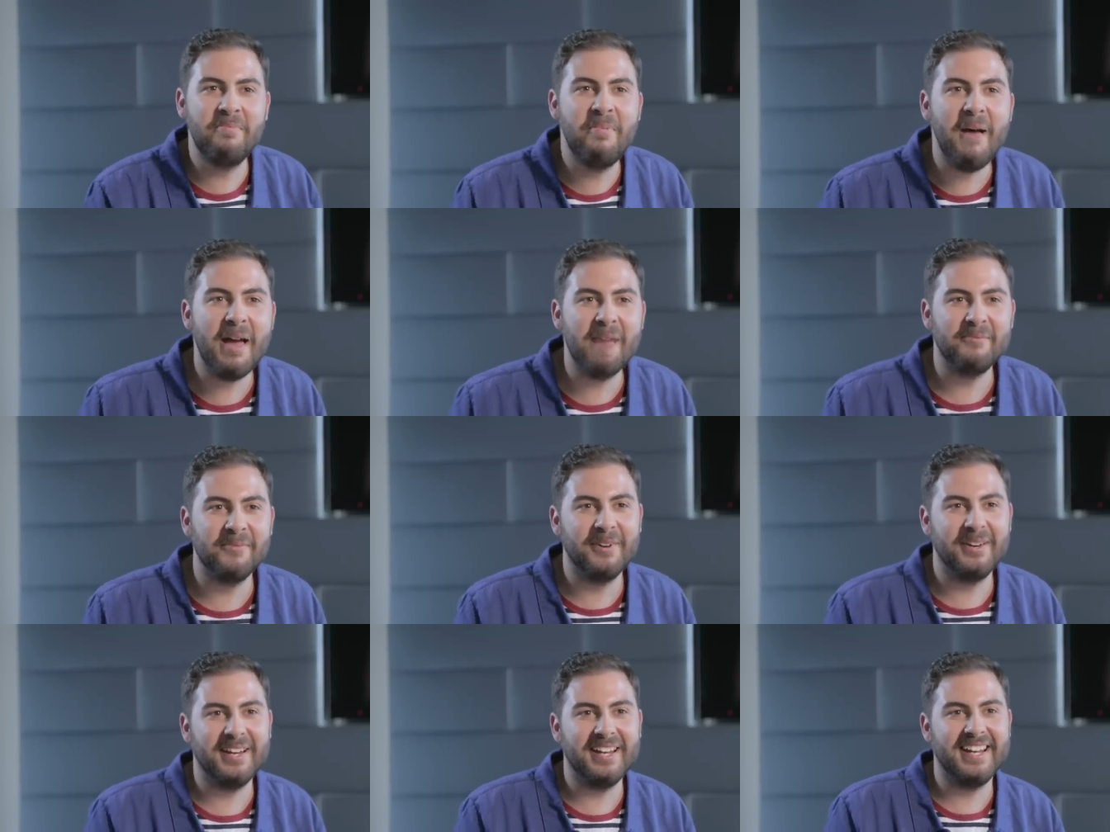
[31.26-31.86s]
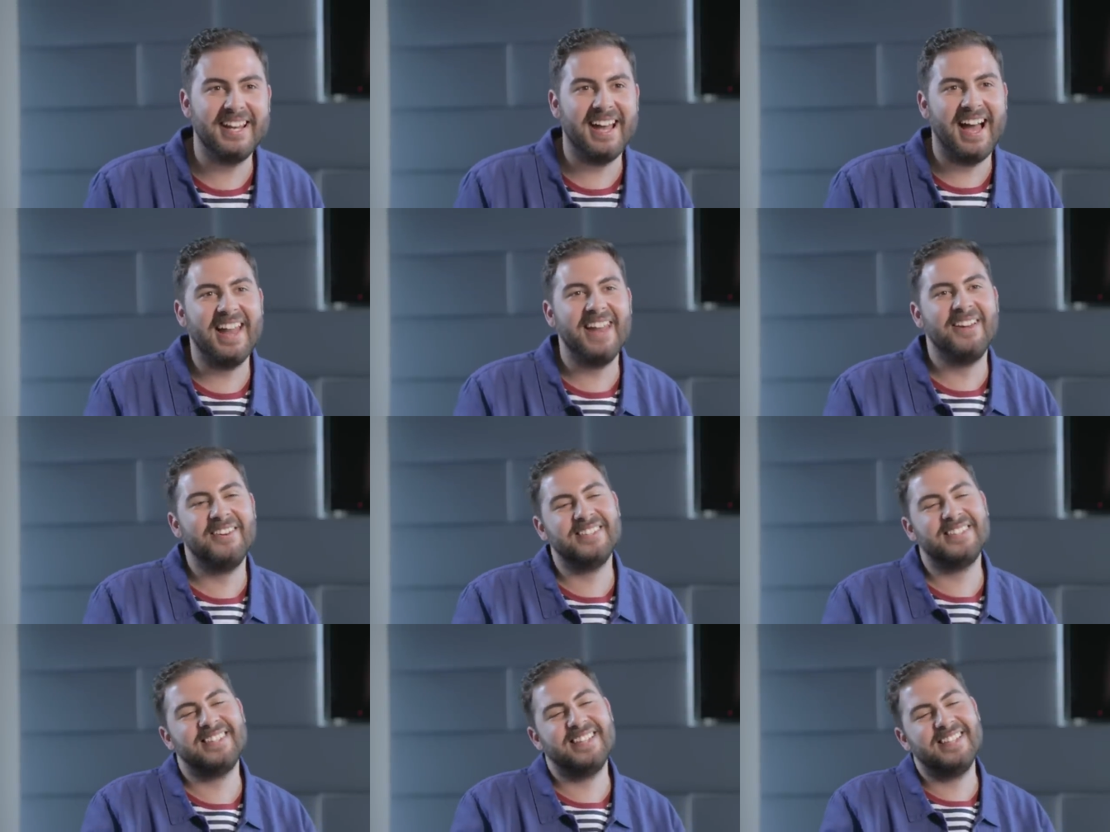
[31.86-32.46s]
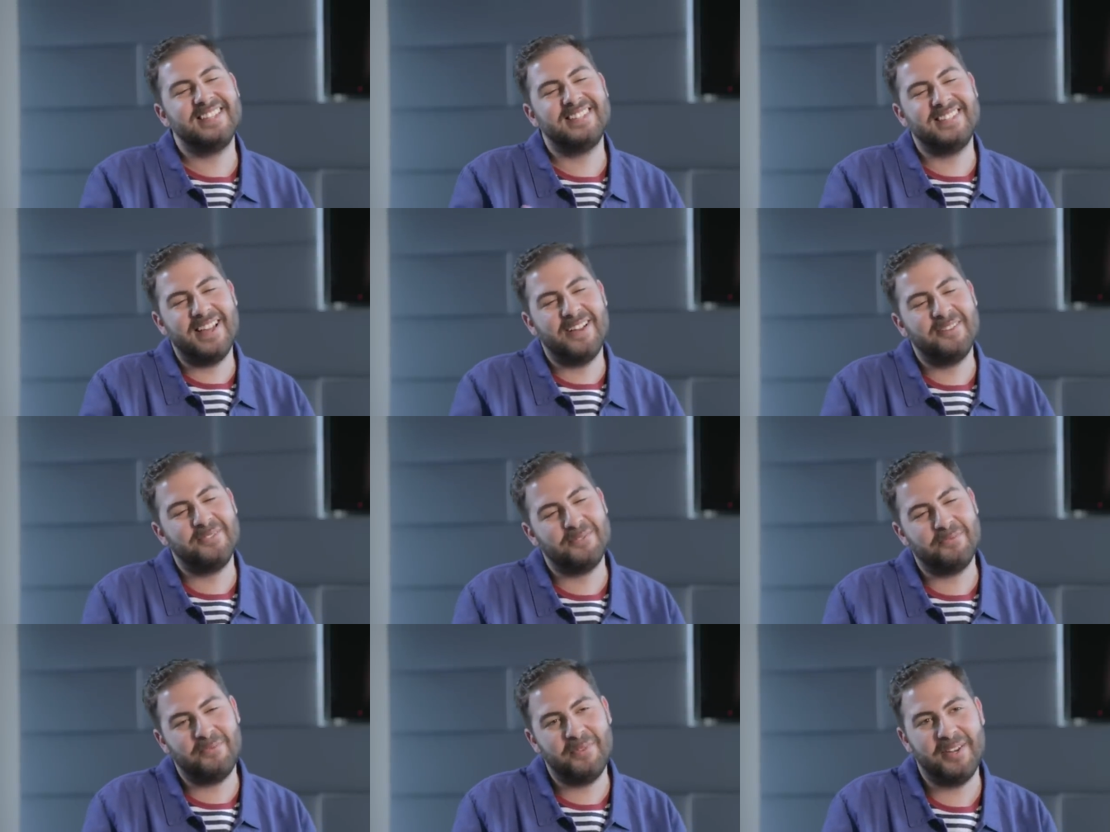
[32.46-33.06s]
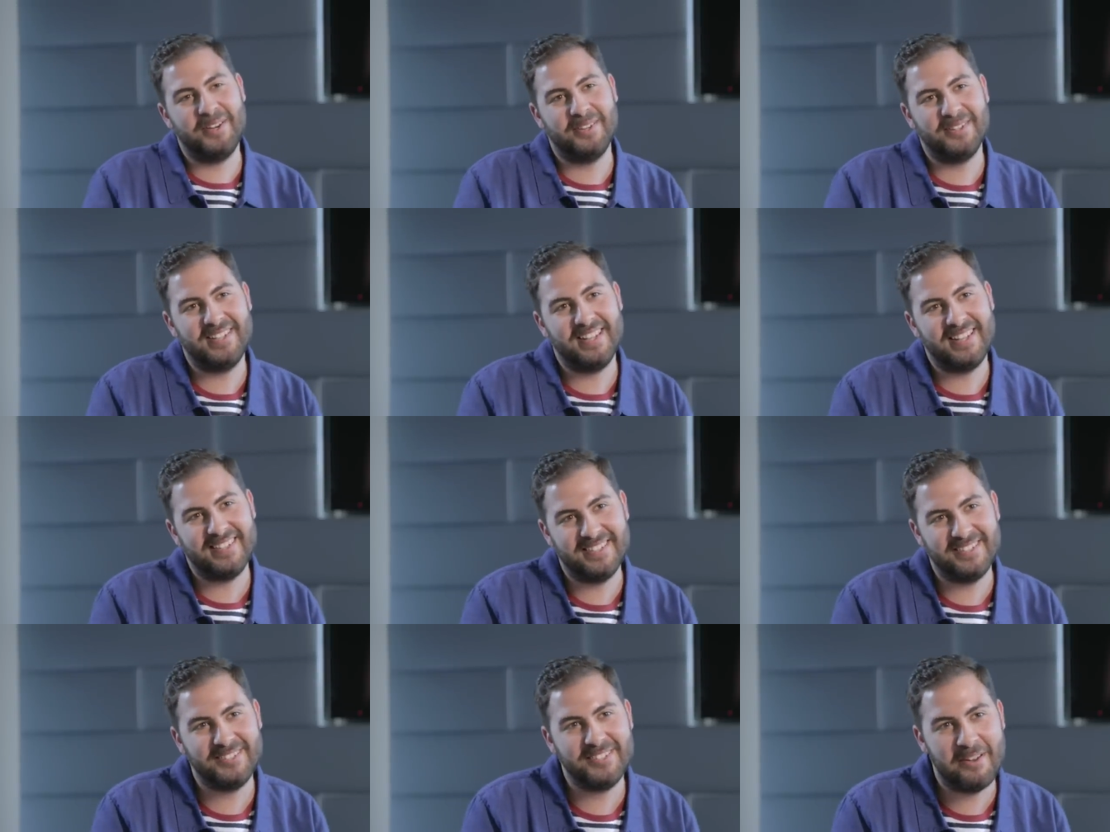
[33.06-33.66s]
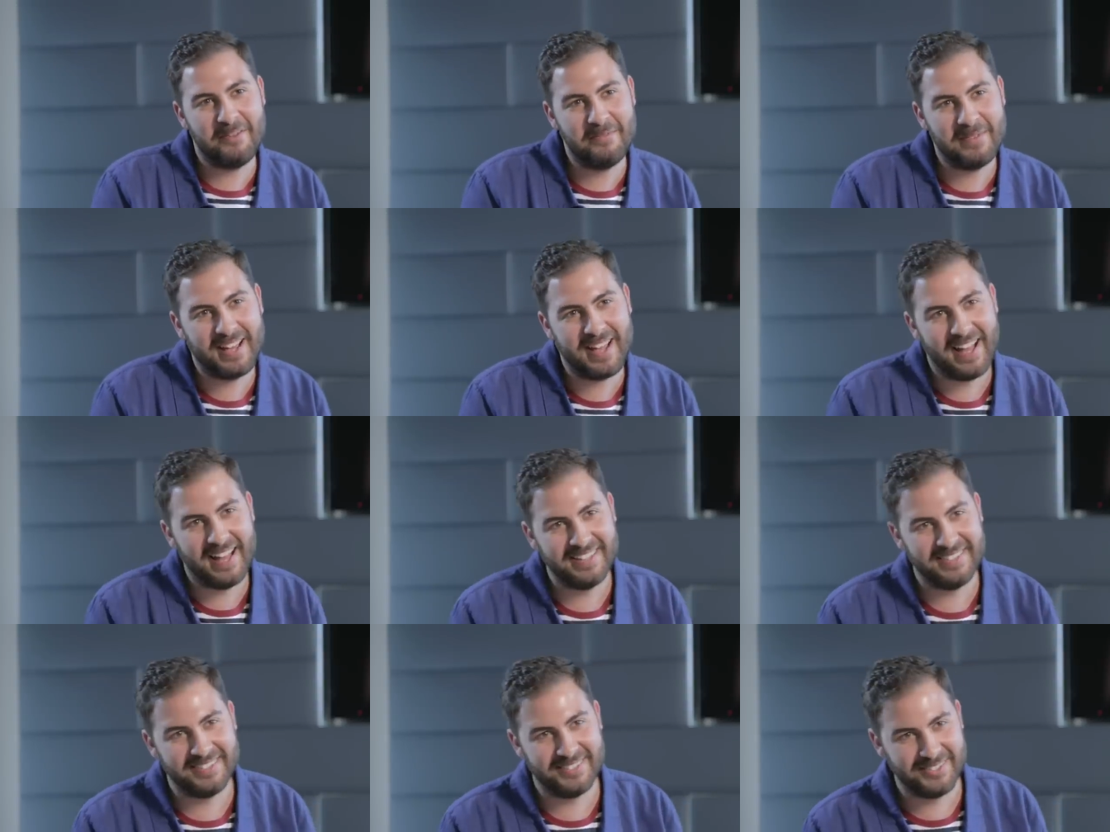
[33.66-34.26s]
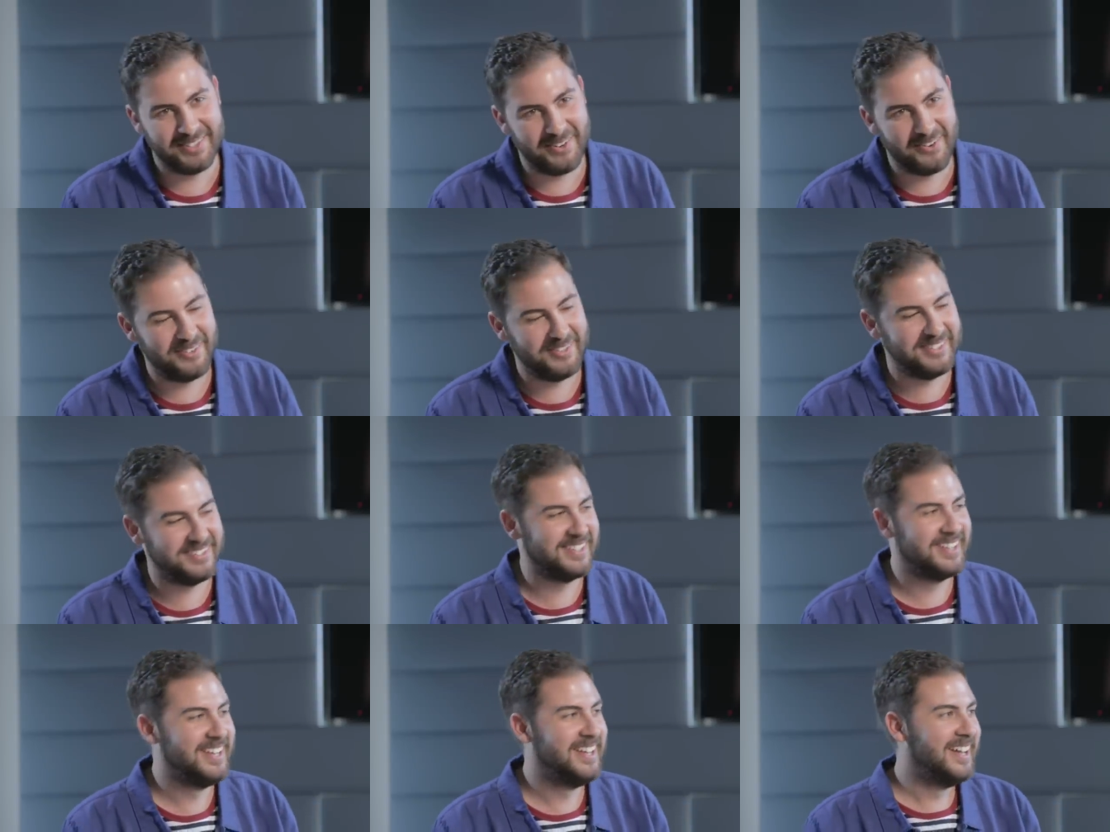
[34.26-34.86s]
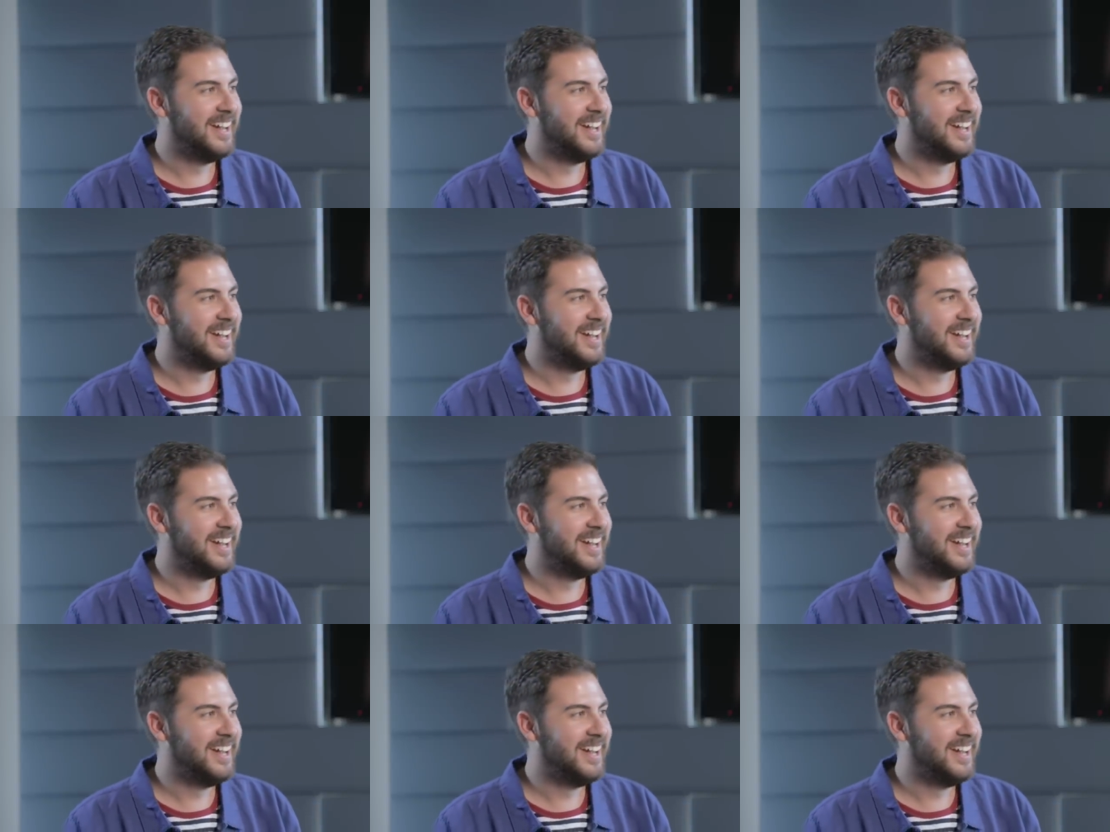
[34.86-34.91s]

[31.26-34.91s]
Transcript: memory. I know it, it sounds weird that Jeremy Cash show is